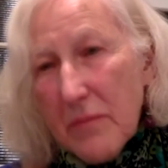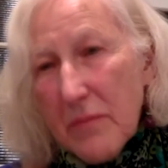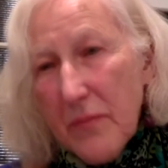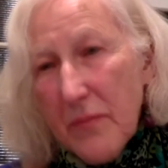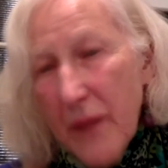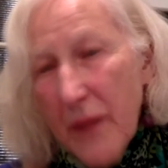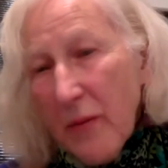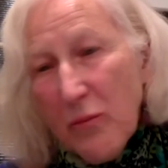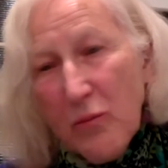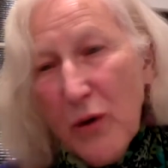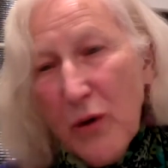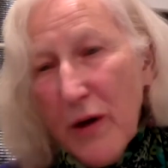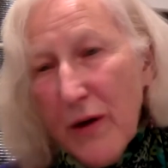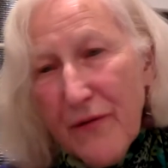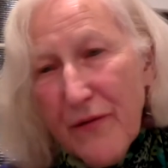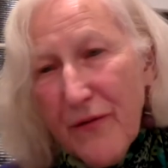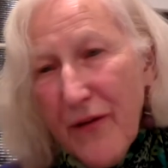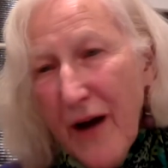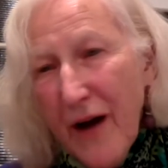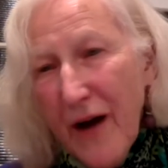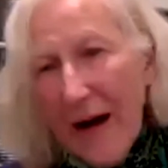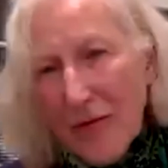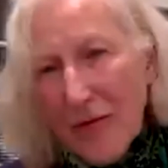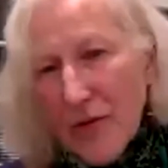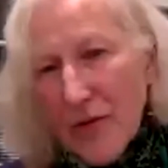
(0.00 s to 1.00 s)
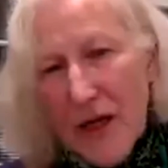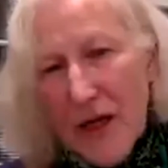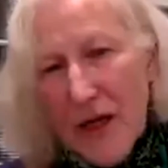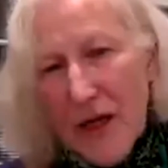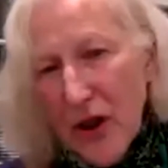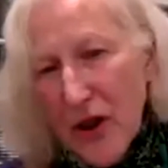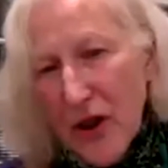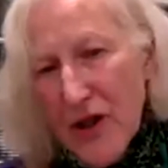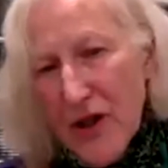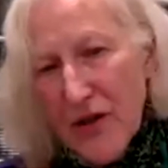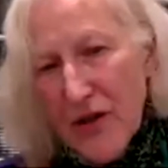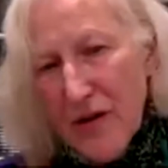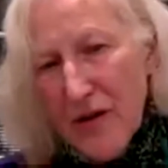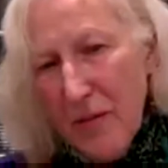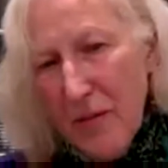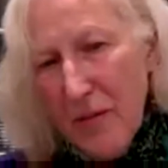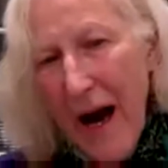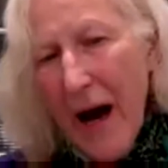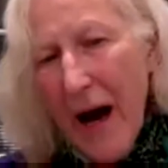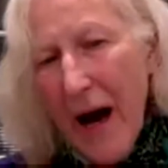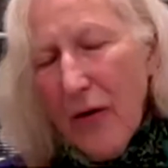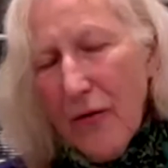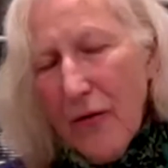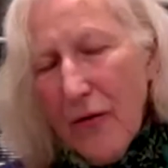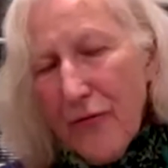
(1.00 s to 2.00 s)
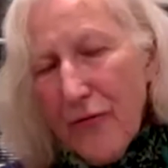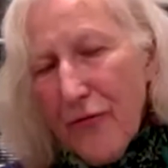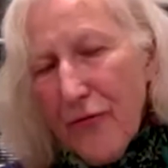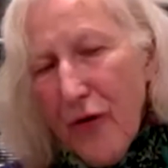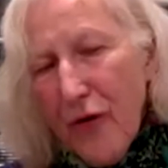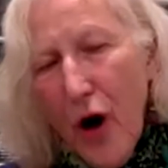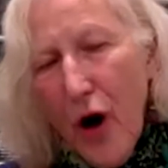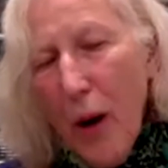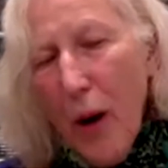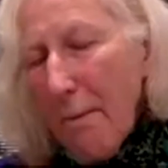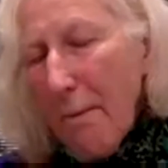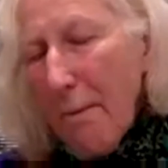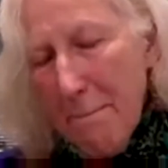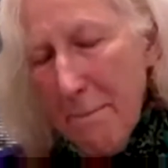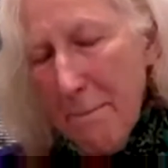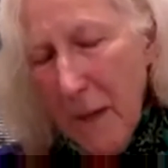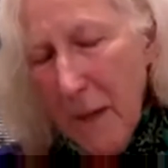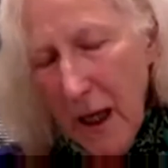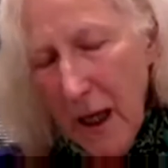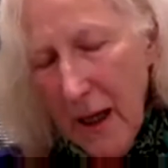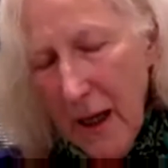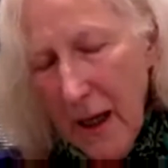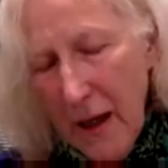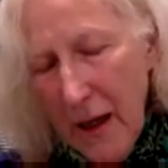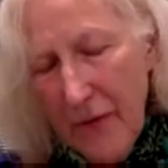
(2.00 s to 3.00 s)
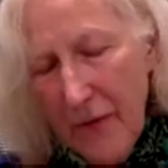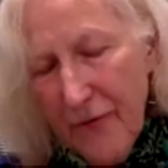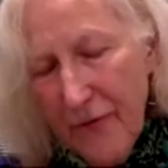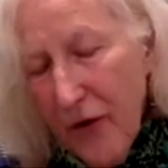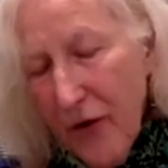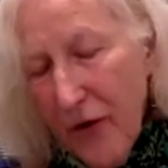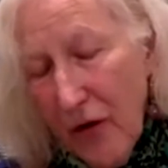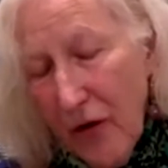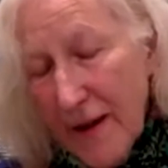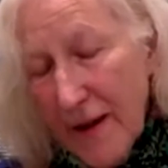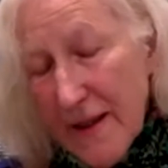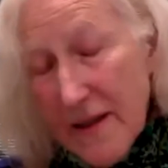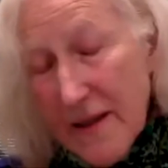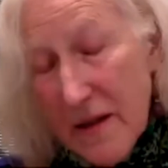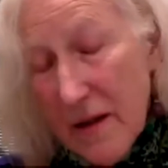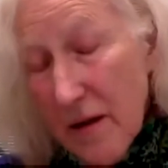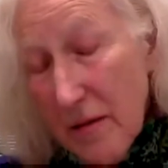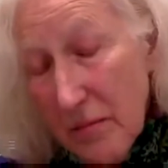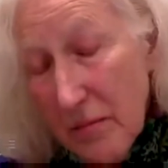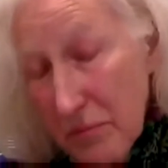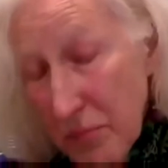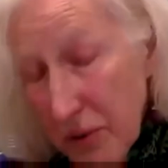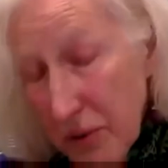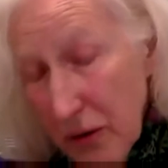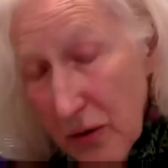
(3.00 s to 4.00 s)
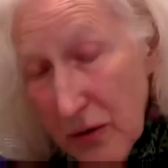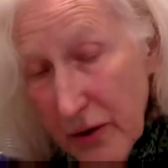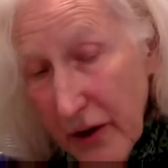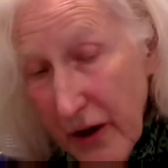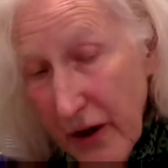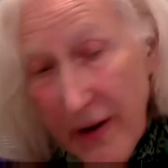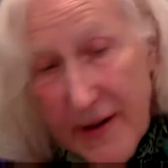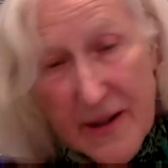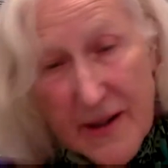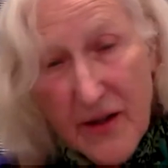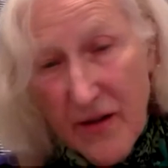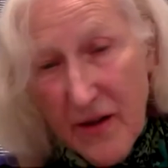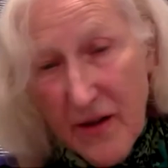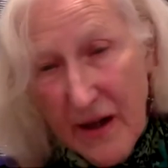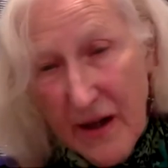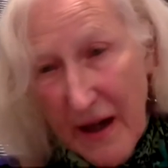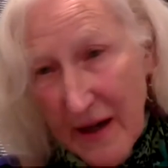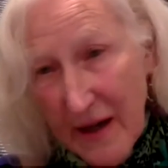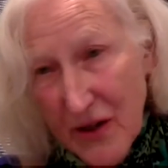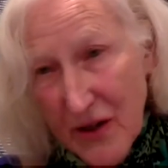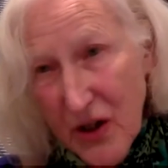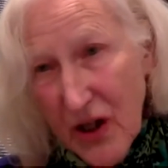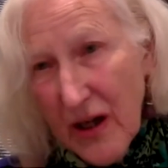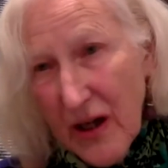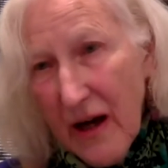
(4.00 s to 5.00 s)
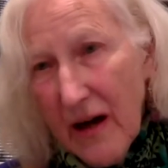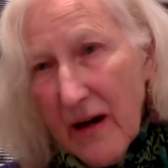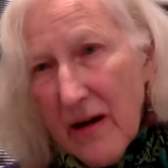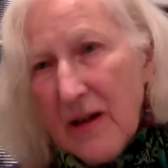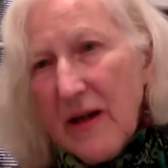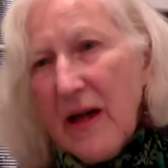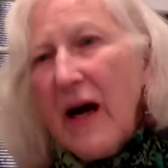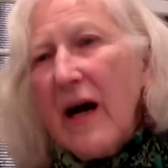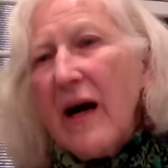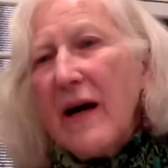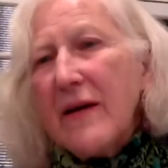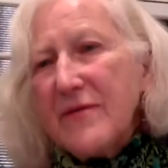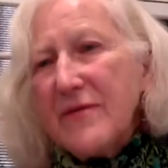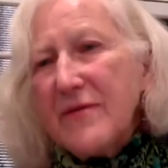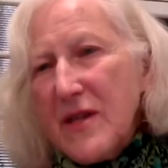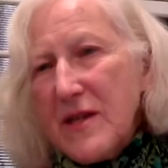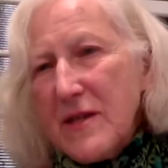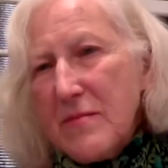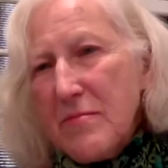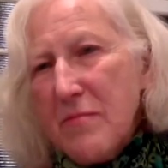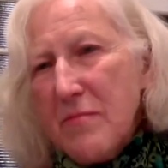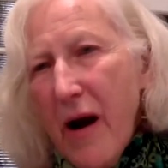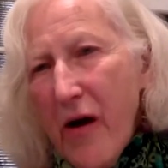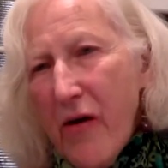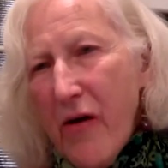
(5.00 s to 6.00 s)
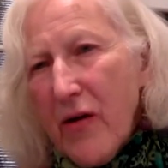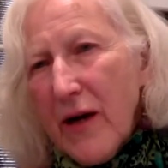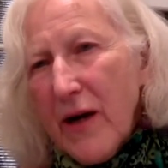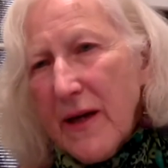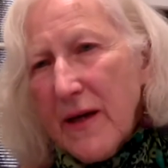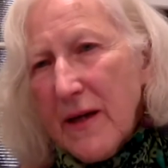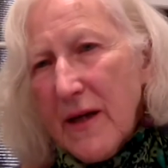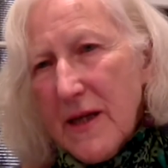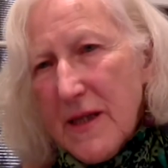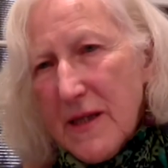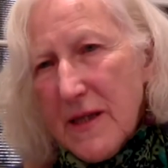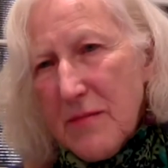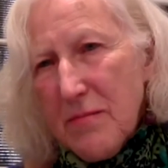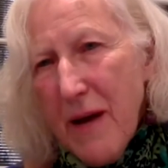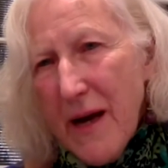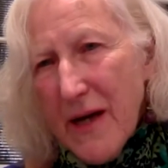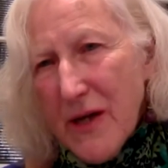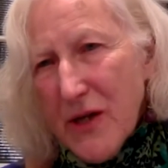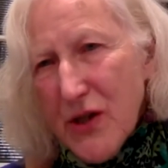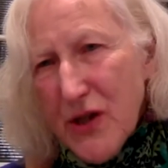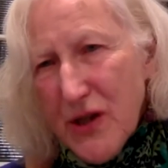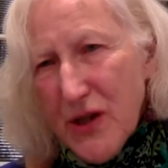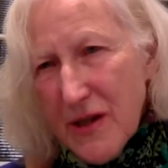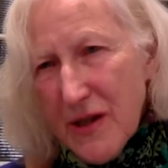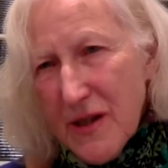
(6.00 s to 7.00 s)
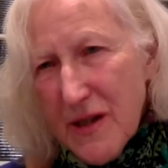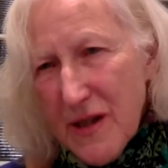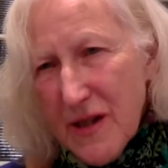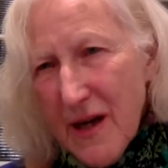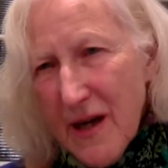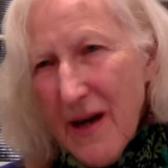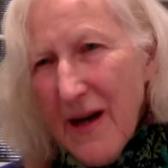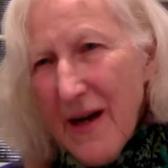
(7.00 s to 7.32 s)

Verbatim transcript: um, found a lot of hmm. them out from, uh, for example, going to the National Archives, as Merilyn has mentioned.